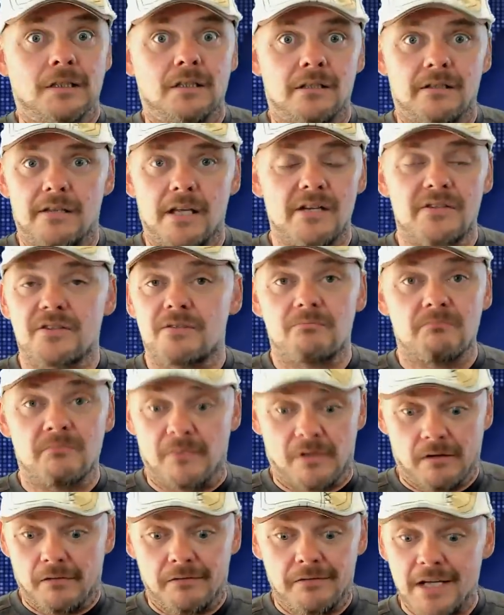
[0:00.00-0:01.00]

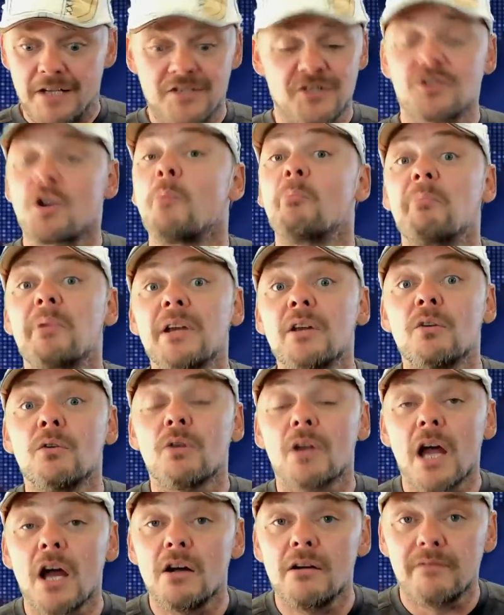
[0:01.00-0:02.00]
they're stomping
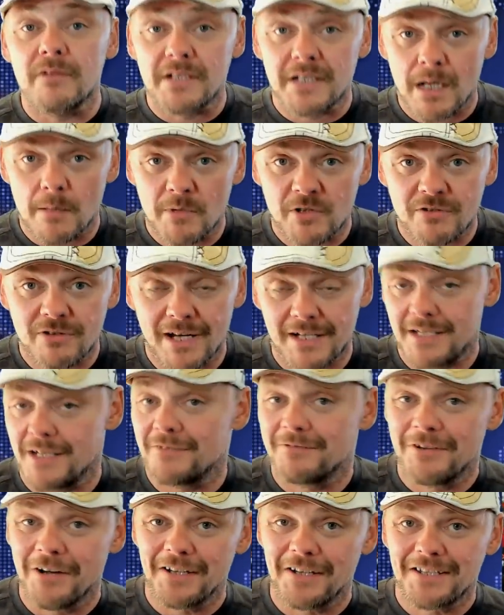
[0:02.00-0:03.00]
all over democratic
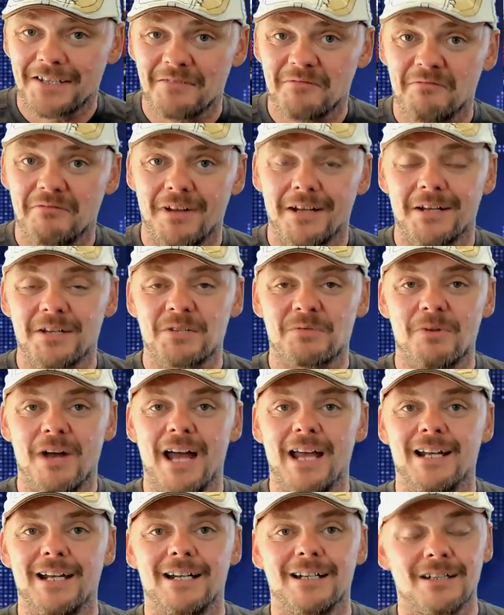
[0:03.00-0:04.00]
rights in
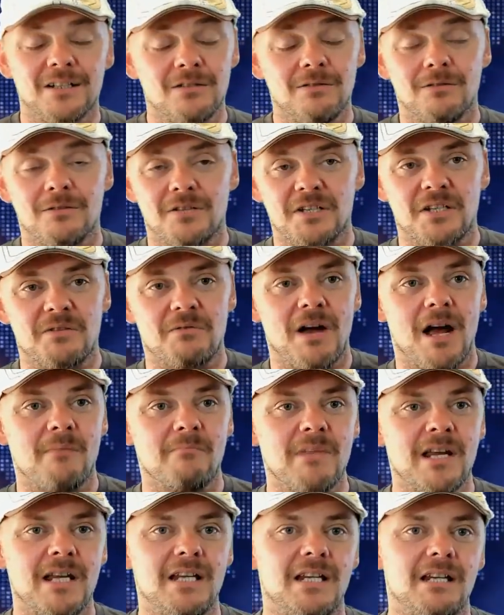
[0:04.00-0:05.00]
Venezuela, according to our
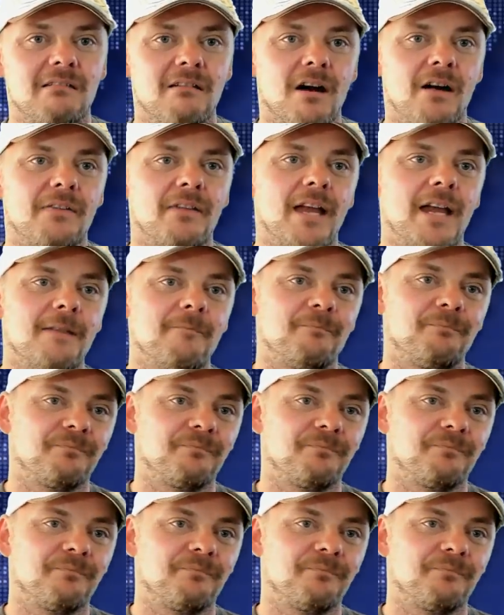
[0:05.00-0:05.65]
media, aren't they?